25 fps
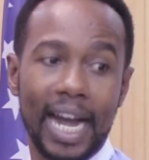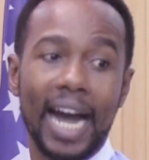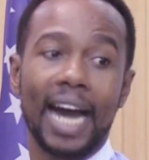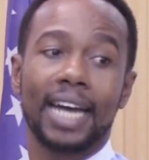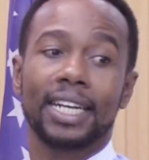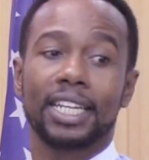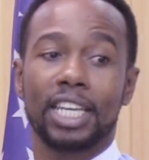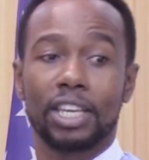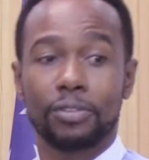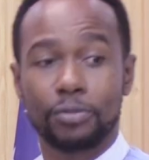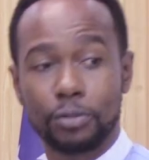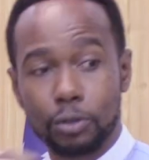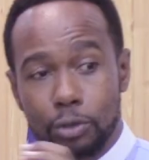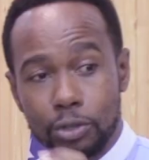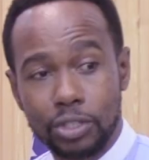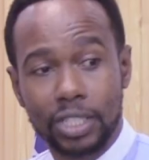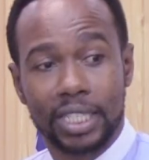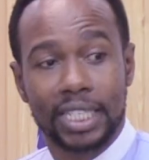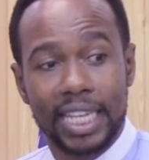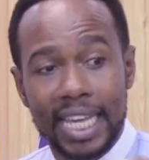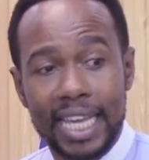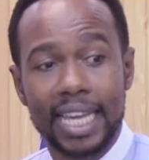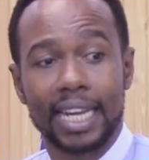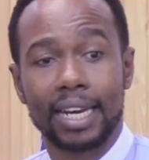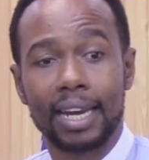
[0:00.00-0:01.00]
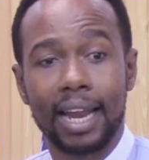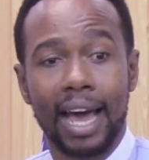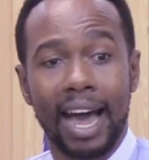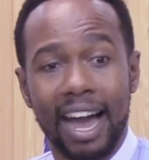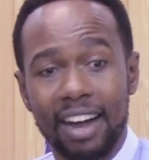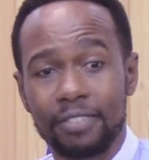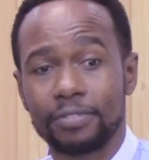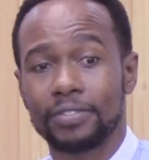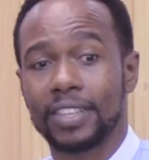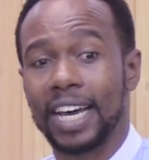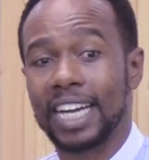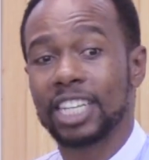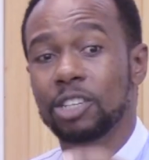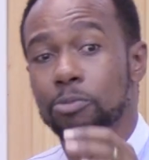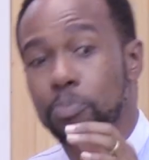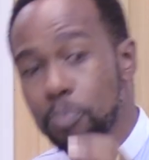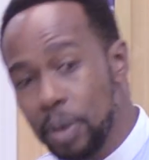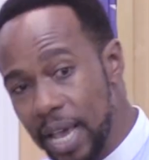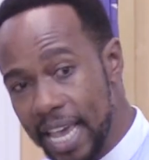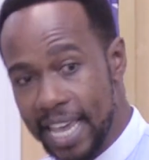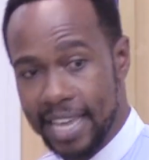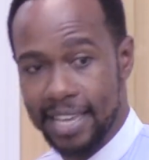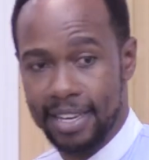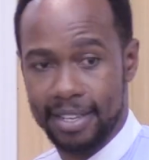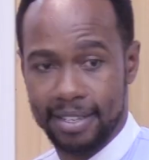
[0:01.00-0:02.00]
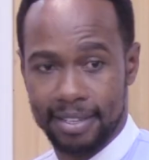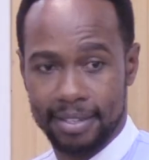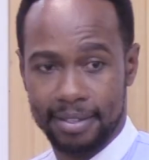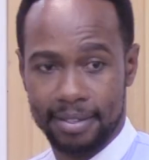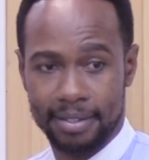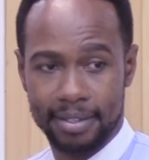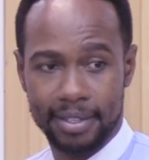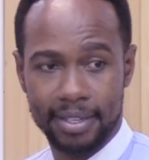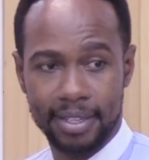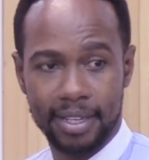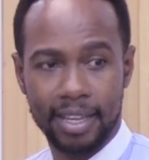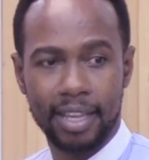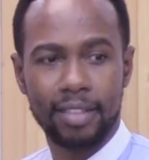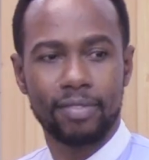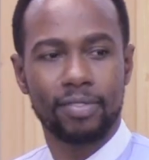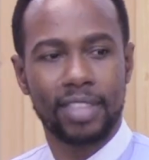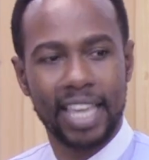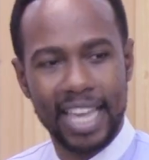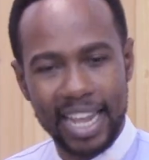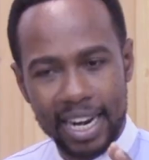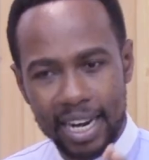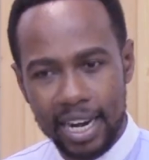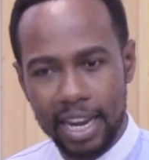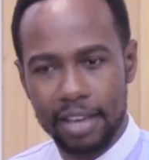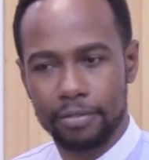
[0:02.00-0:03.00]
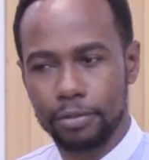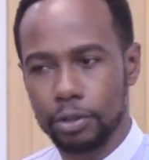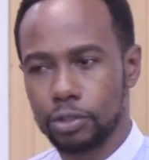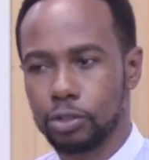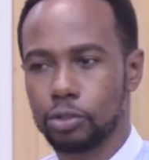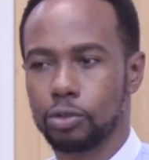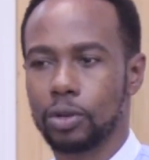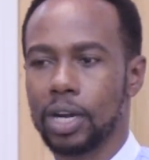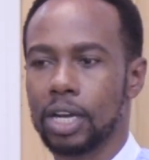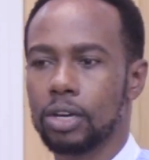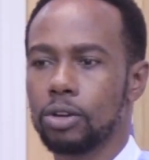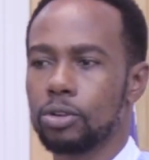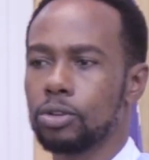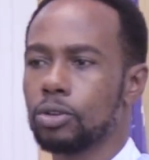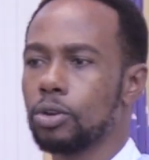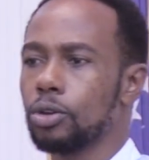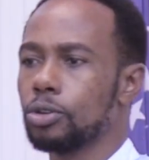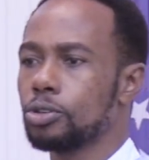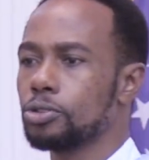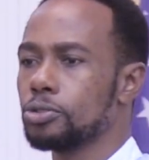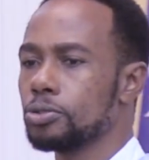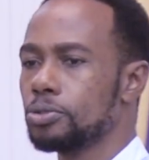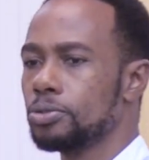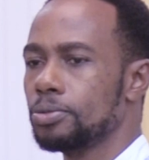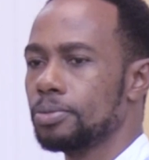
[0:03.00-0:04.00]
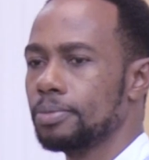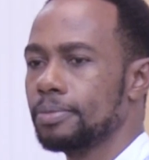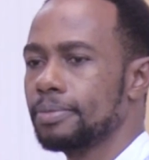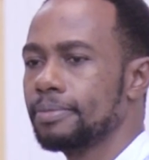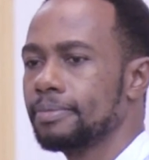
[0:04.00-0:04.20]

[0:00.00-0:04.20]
And if you still have that pain, there are levels you cannot go to.